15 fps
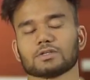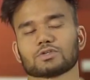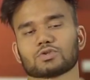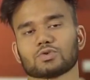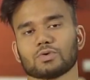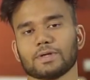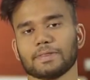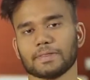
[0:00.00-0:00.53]

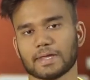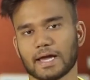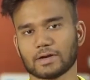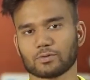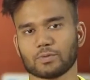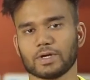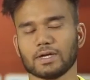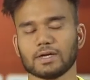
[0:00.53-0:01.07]
So in
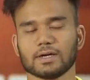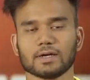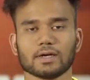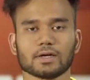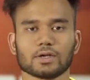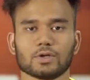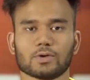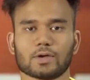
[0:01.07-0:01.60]
that way,
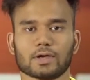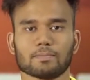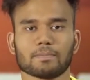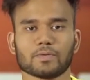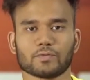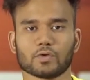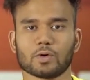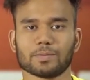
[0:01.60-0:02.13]
you can
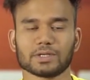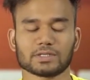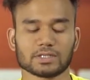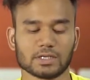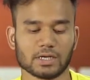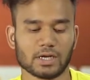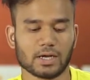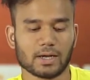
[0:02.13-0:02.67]
perform it
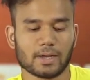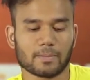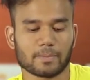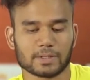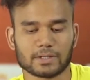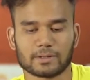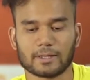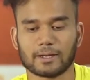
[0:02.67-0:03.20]

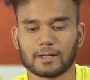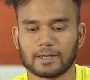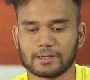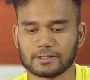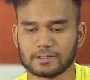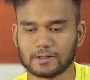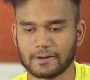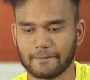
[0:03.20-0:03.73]
but the thing
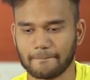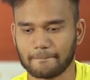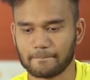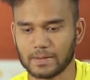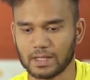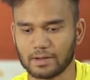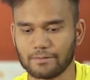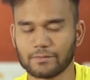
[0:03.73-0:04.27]
is,
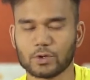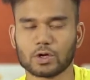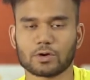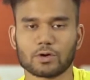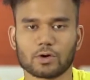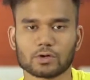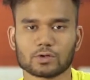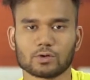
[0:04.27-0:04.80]
if
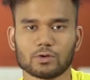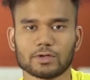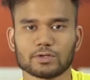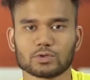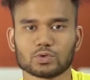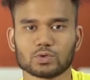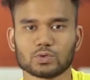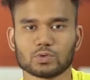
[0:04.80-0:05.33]
you're not going
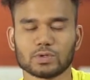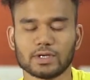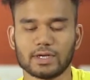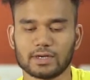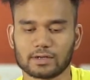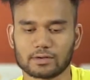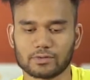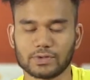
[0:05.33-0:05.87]
to
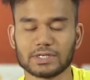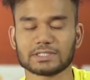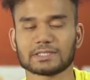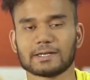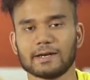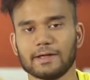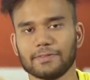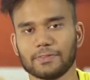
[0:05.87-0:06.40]
increase
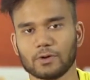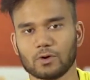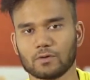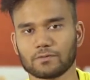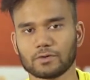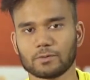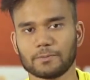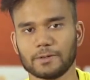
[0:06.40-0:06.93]
the length
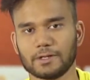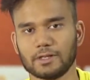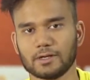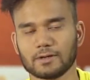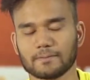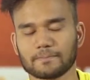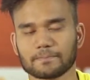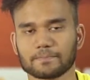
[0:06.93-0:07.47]
of your
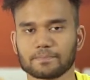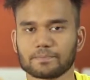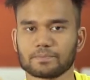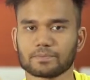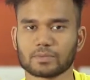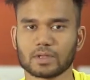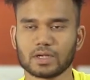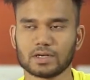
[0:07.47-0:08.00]
breathing,
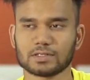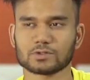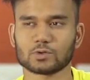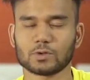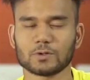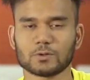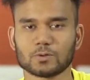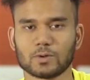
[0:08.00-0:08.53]
it is
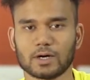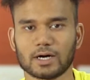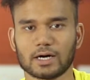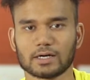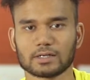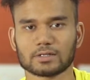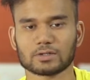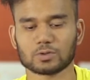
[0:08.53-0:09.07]
going to
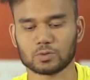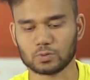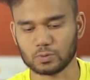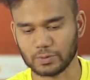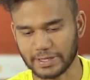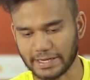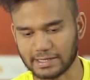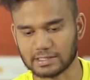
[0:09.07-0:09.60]
hard
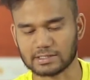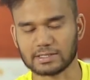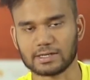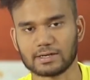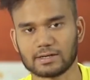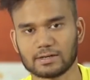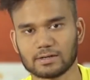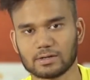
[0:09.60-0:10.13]
to
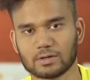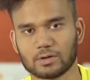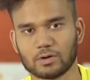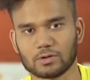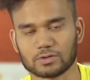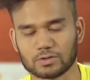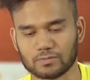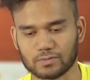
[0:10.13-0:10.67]
exhale
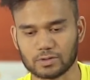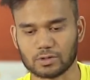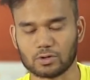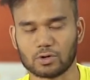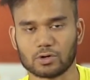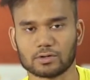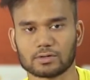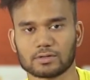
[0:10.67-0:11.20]
also for a
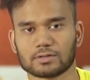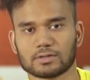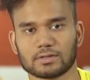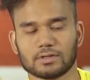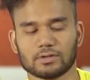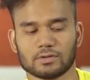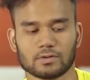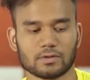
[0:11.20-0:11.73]
long,
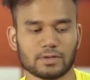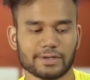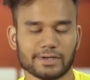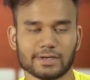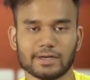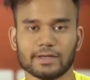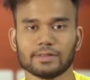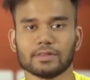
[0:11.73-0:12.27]
you know, in
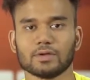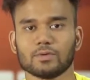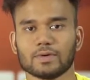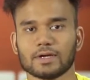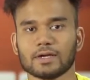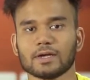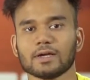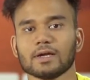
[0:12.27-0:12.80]
a lengthy
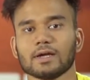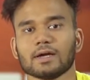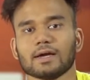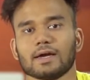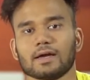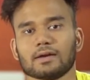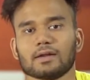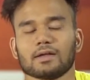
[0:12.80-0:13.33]
way.
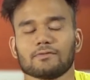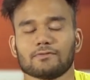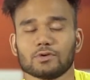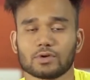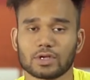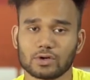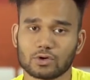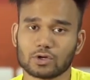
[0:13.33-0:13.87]
And if you
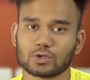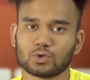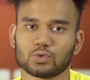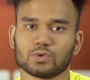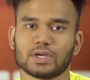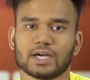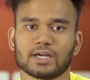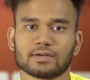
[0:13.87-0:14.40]
cannot do
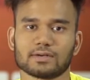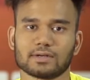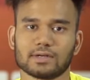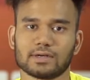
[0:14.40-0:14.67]
that,